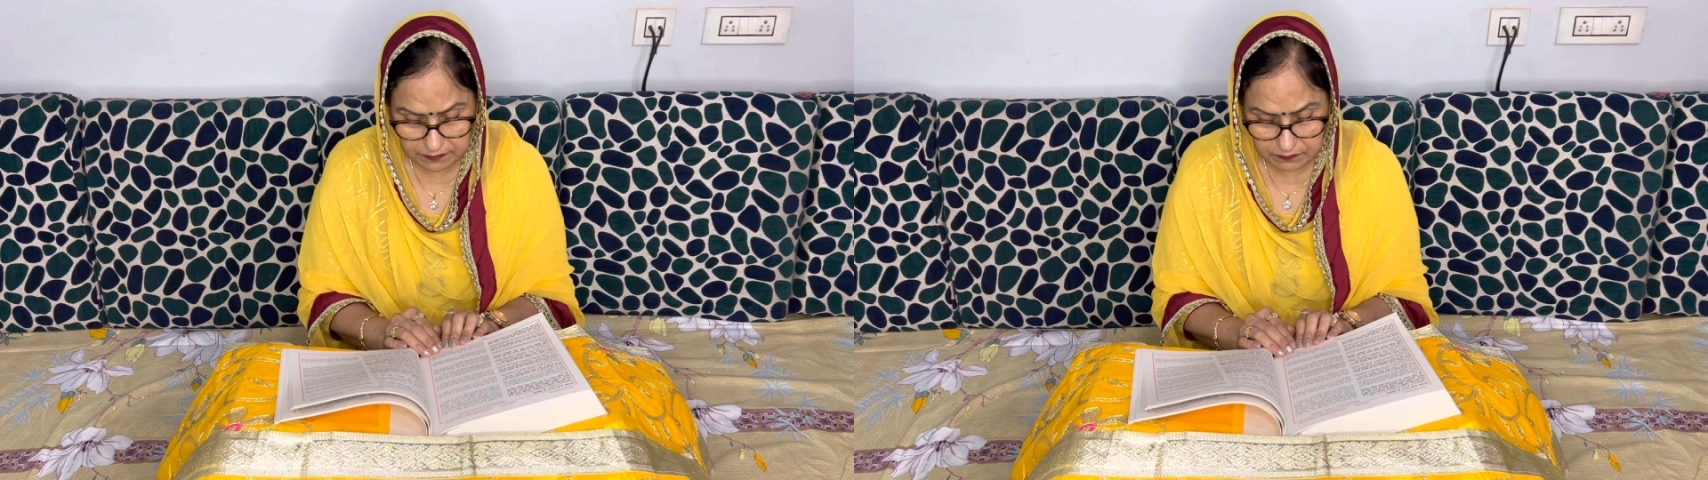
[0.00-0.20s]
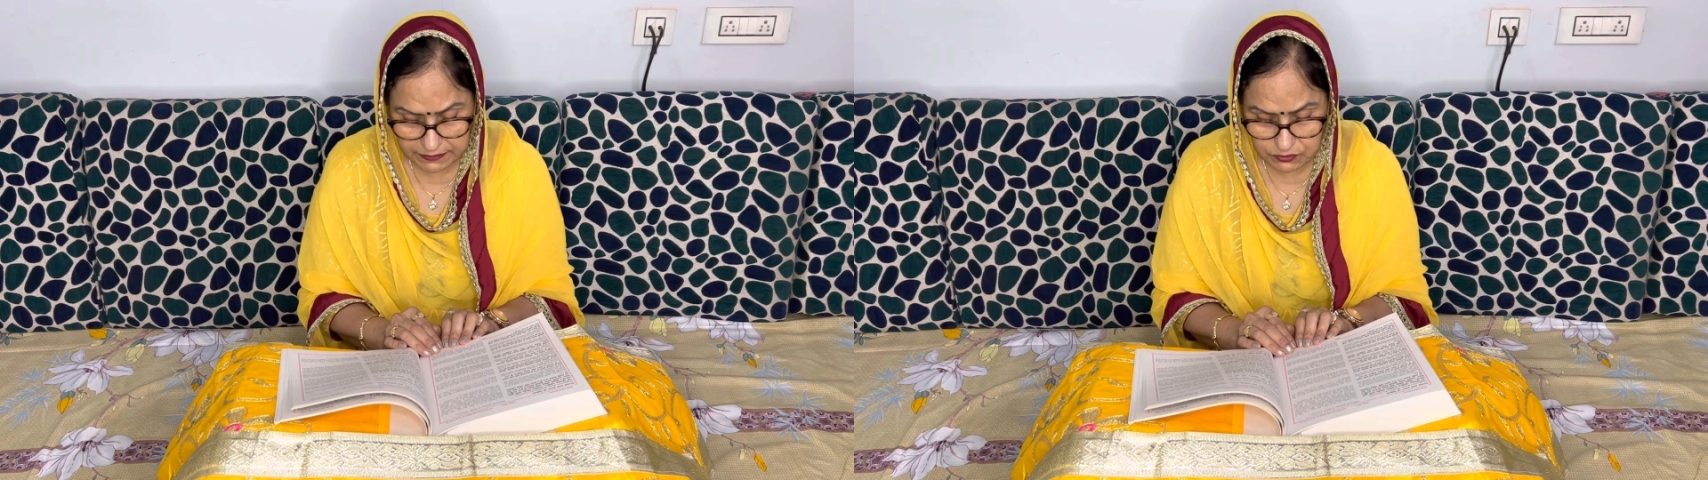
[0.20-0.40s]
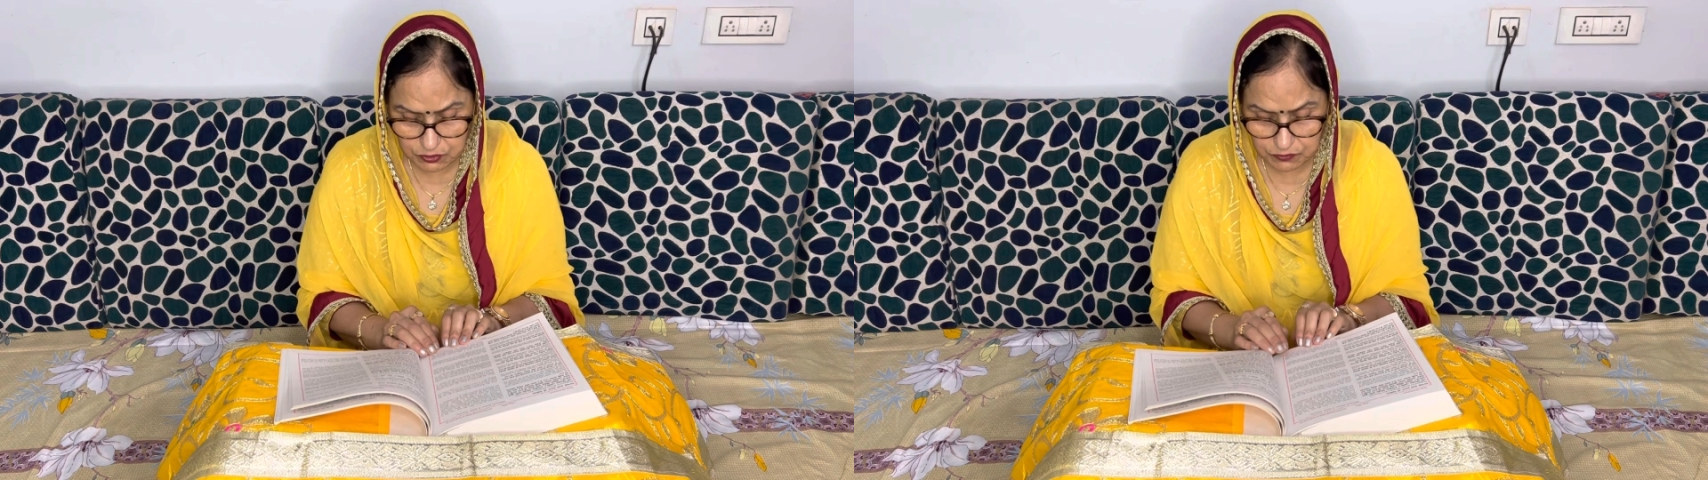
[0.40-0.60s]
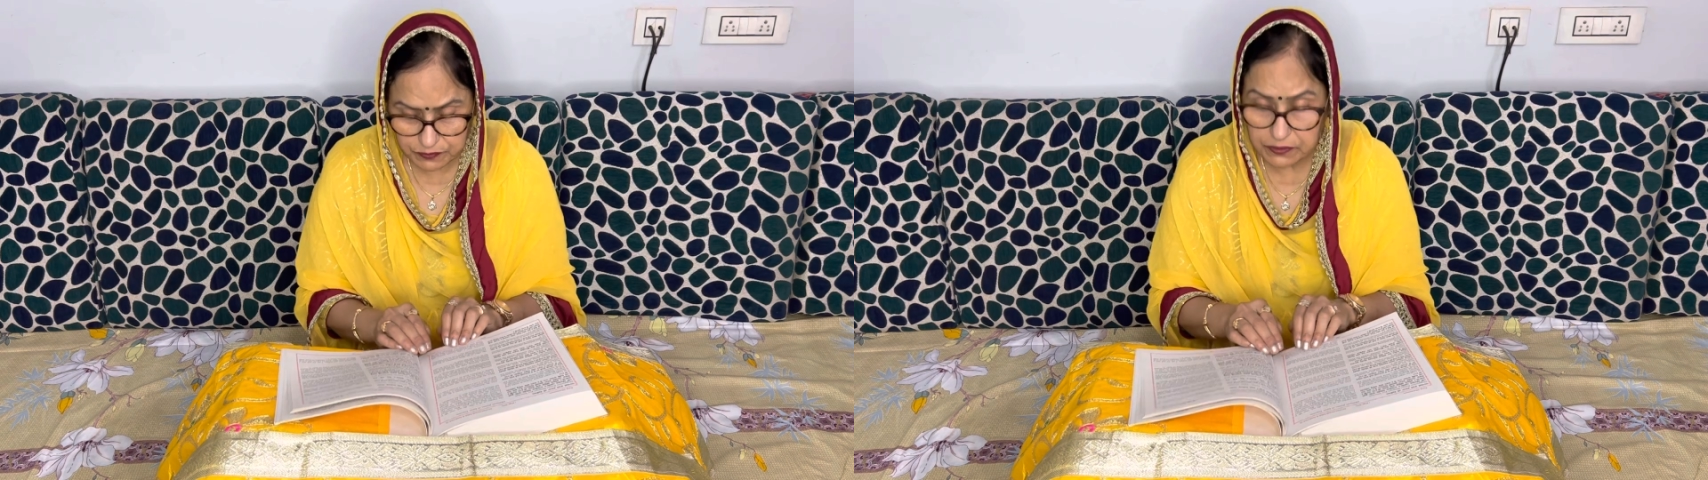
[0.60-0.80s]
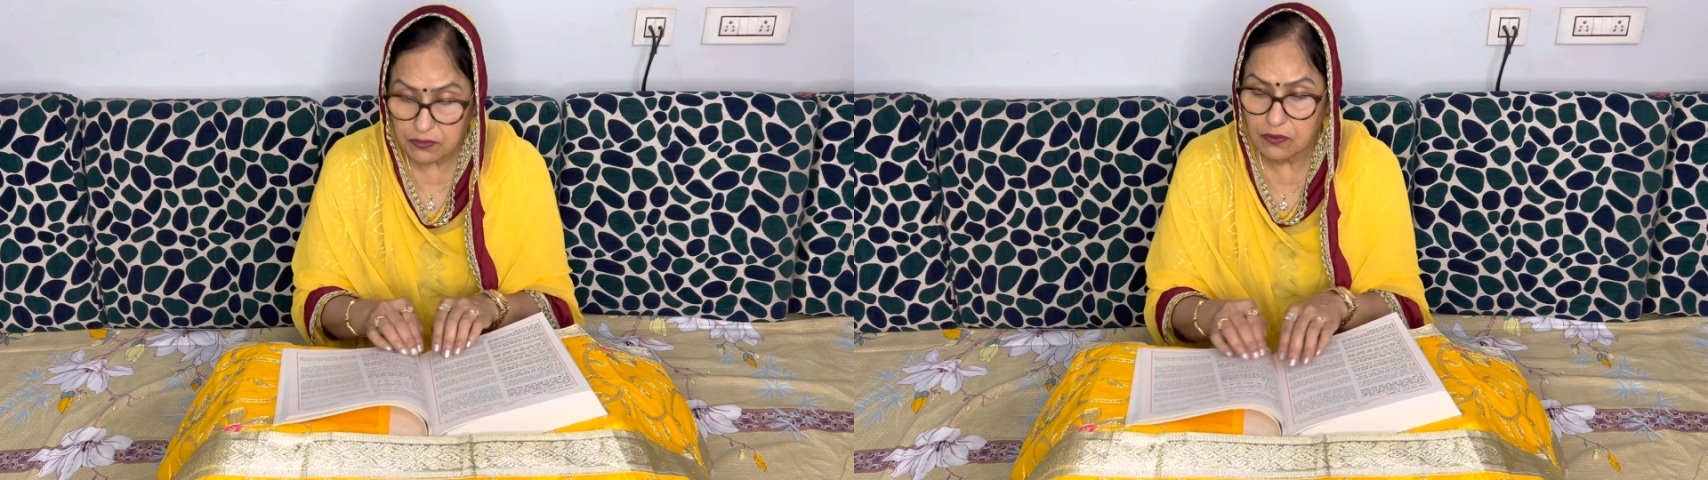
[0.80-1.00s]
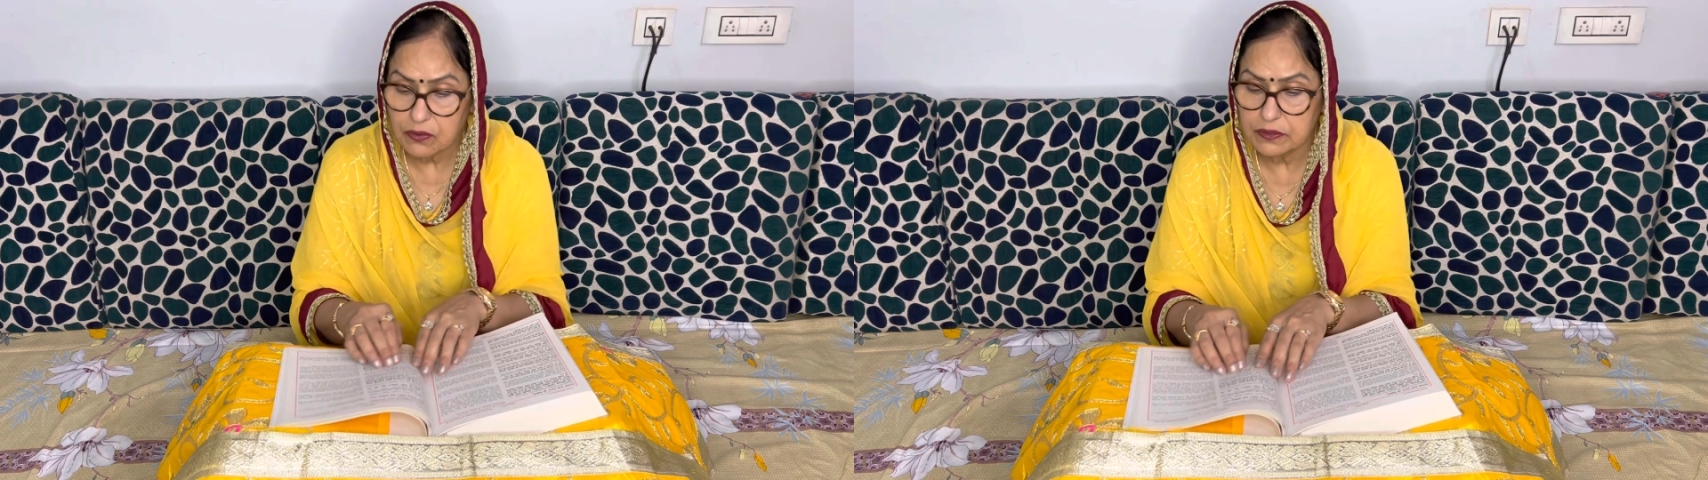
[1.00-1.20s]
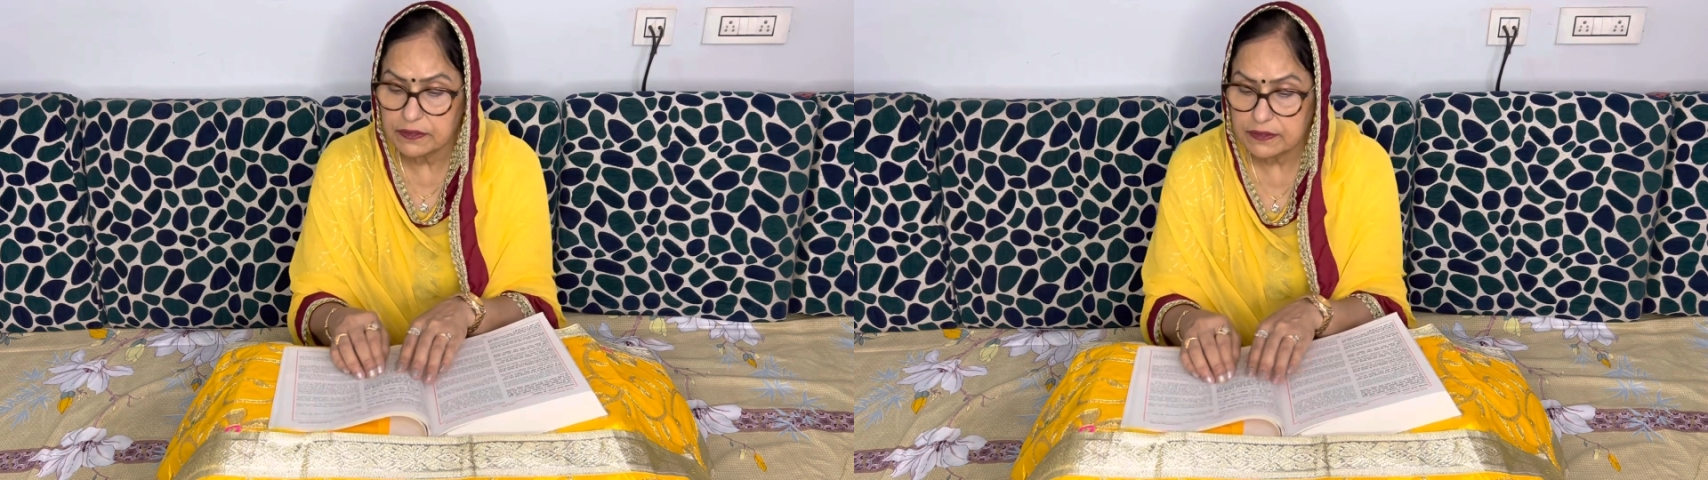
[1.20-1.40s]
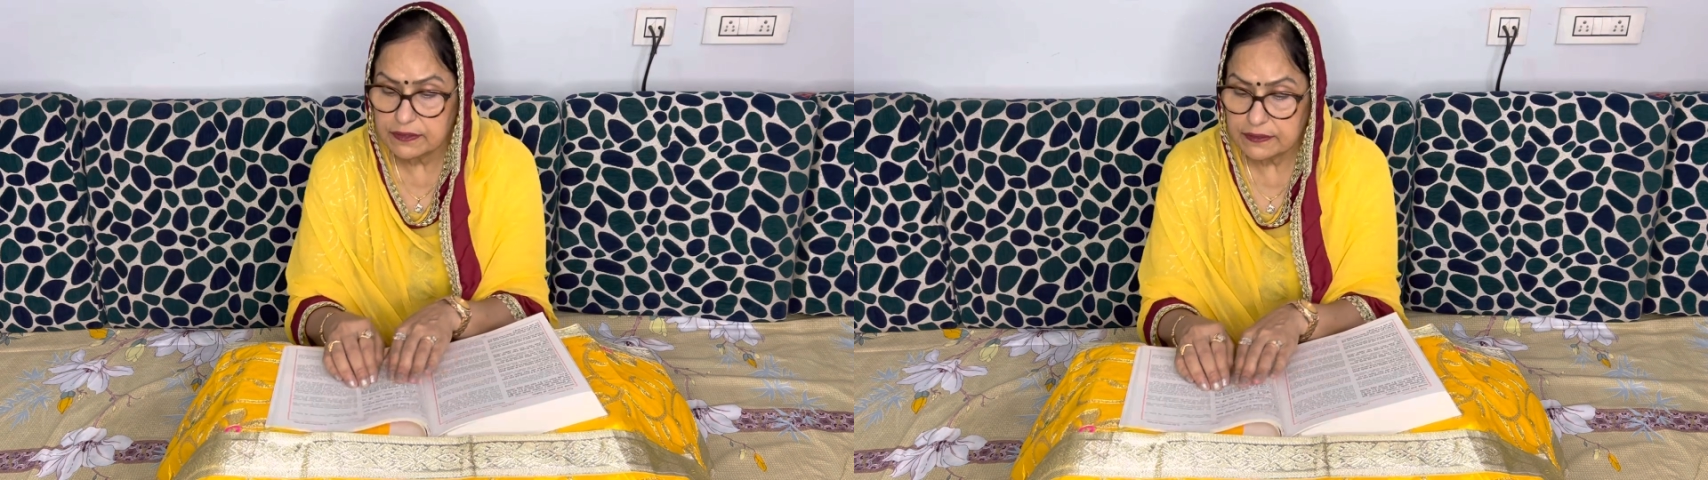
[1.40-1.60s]
my sovereign Lord,
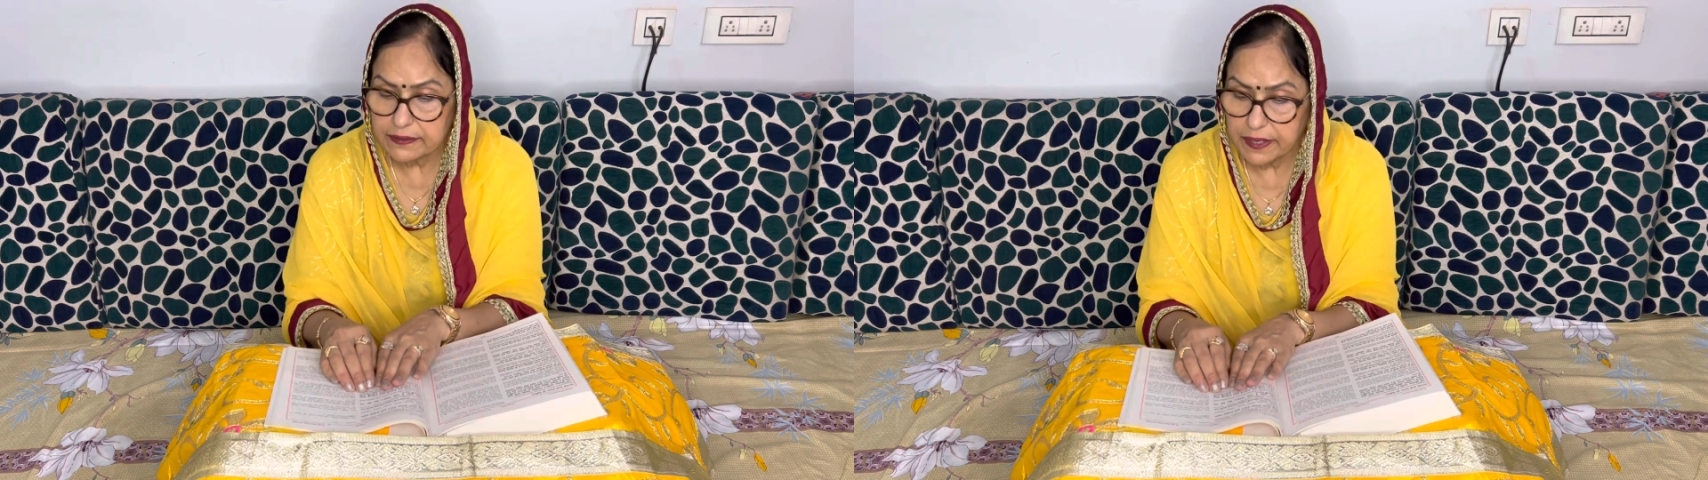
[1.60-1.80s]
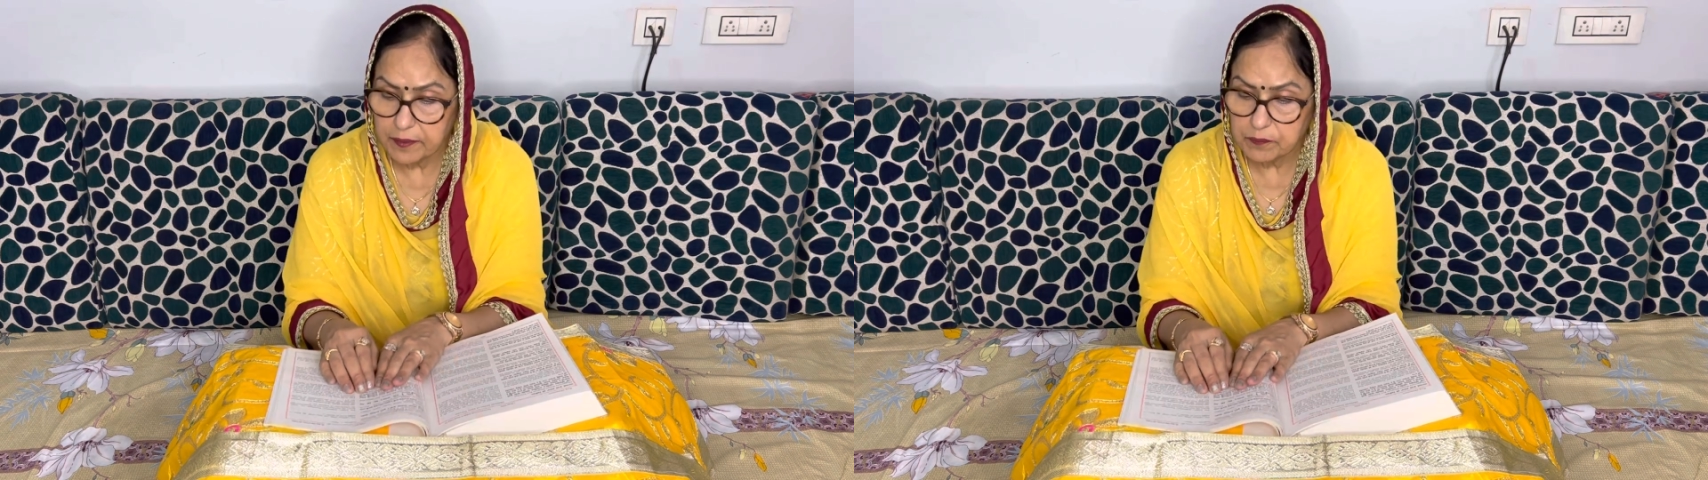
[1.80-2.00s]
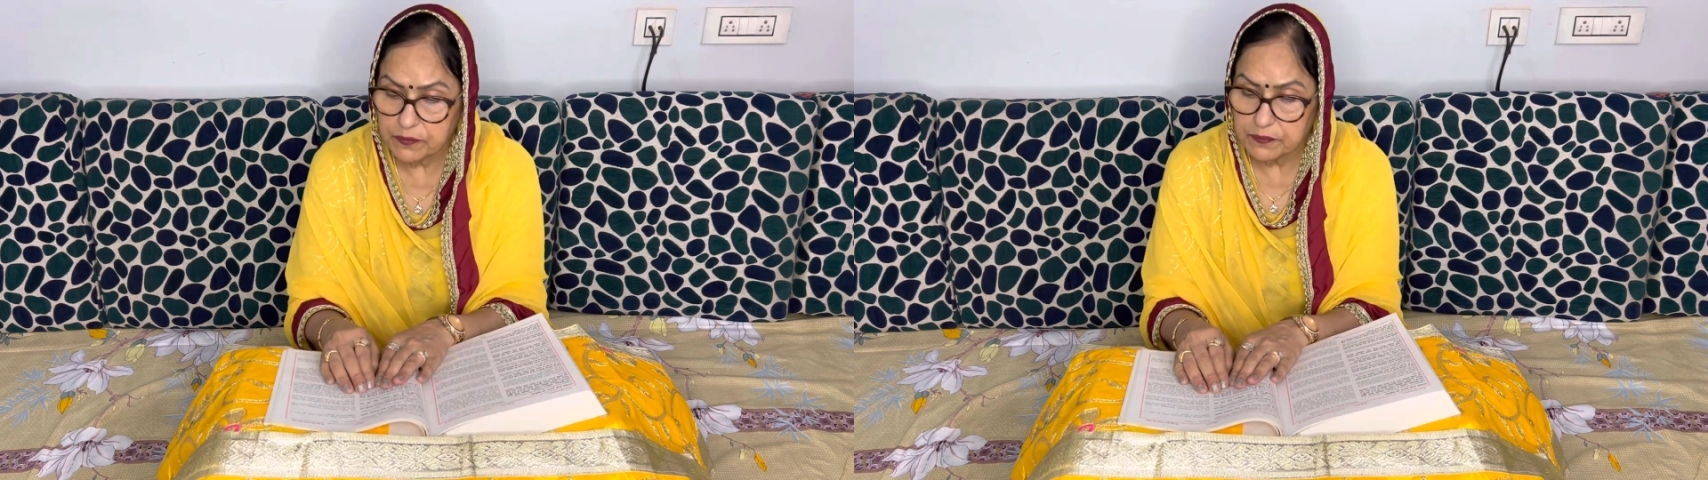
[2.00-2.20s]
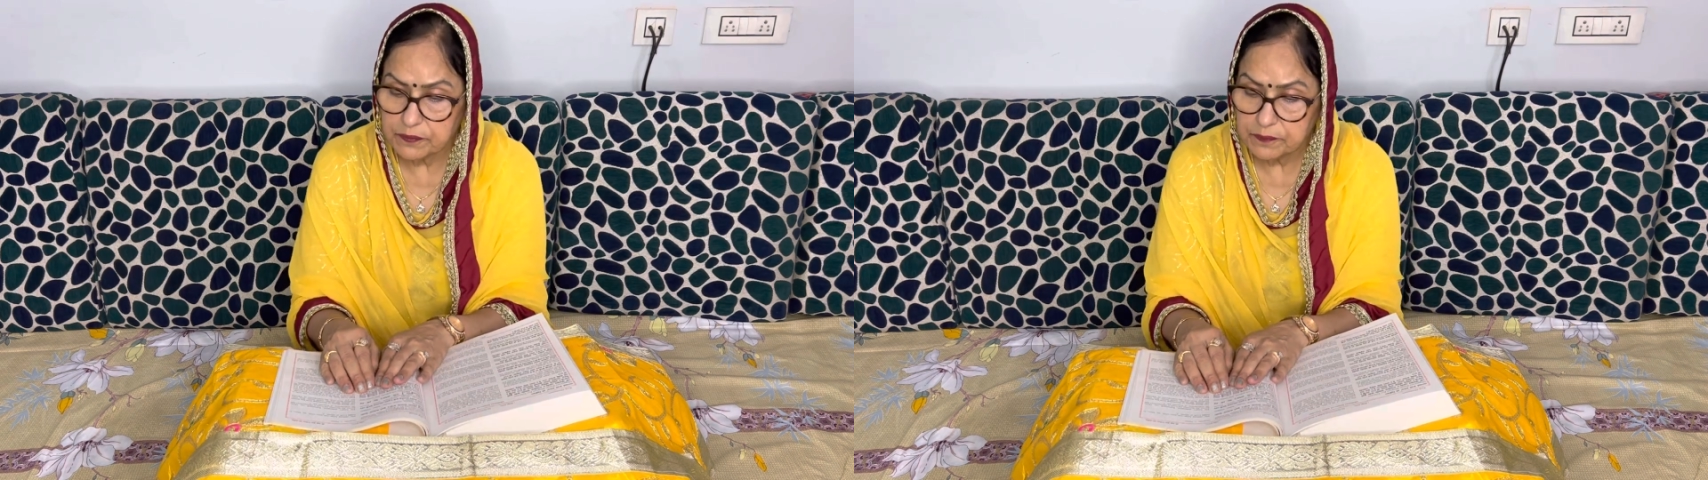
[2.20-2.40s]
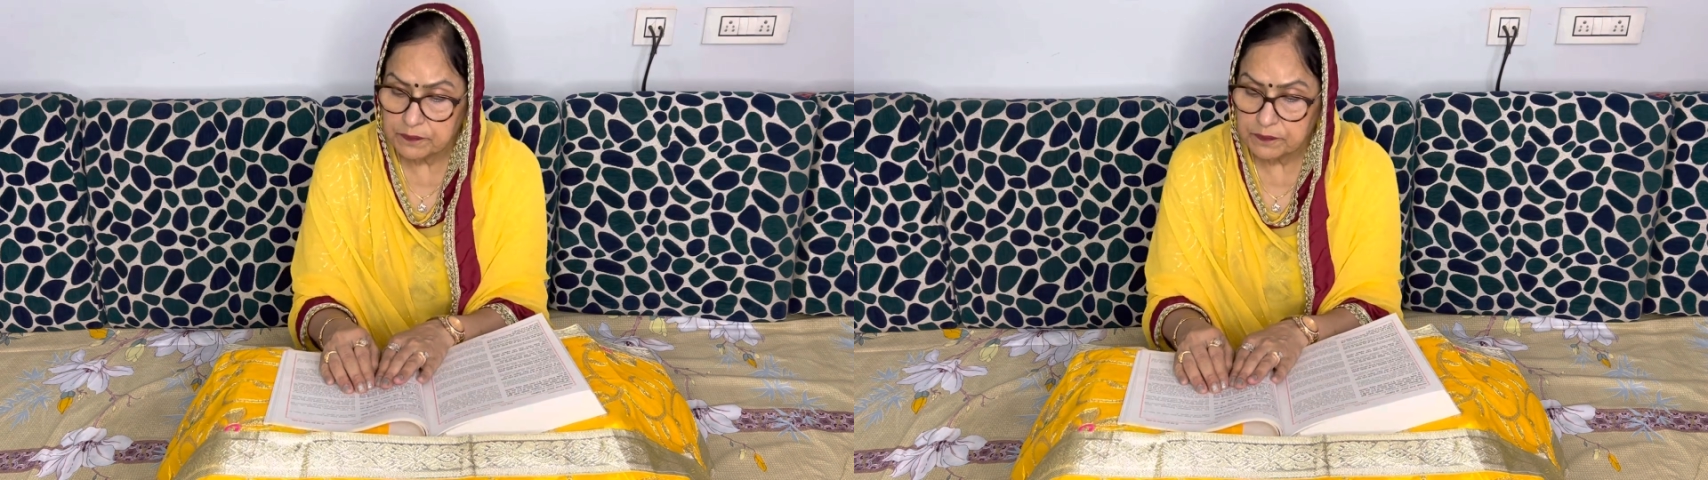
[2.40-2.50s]
the Emperor.